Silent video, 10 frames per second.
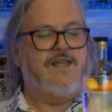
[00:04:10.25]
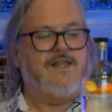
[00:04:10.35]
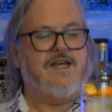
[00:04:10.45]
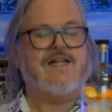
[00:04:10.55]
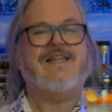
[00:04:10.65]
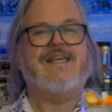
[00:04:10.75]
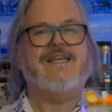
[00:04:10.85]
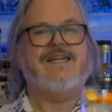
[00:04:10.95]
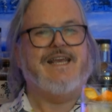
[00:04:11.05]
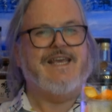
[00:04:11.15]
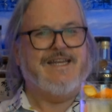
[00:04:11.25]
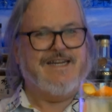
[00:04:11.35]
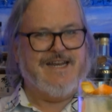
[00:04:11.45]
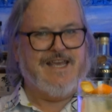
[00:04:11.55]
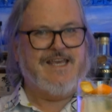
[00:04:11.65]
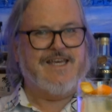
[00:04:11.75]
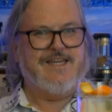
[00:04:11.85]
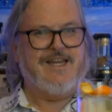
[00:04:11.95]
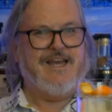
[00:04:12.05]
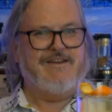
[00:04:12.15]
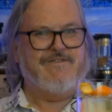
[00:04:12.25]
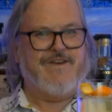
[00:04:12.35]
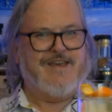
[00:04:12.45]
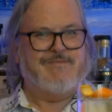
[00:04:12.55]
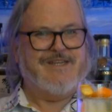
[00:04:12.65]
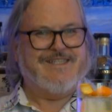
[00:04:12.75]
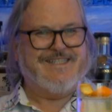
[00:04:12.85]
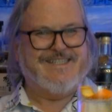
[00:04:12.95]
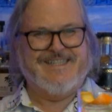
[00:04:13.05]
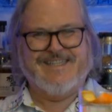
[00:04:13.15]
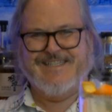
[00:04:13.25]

The clearly Naked and Famous.